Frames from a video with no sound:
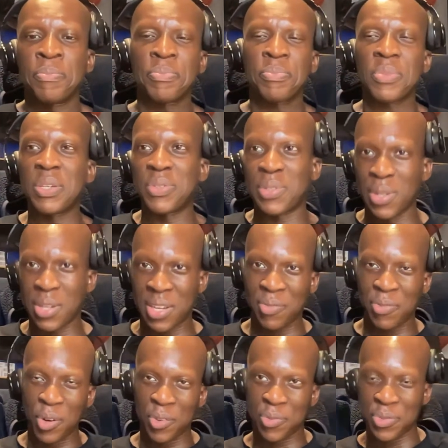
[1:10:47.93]
He was looking
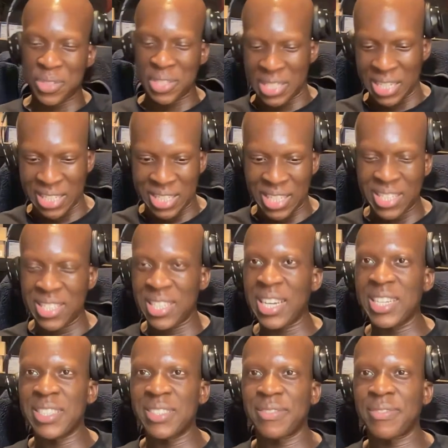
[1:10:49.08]
for a free kick. Didn't get it.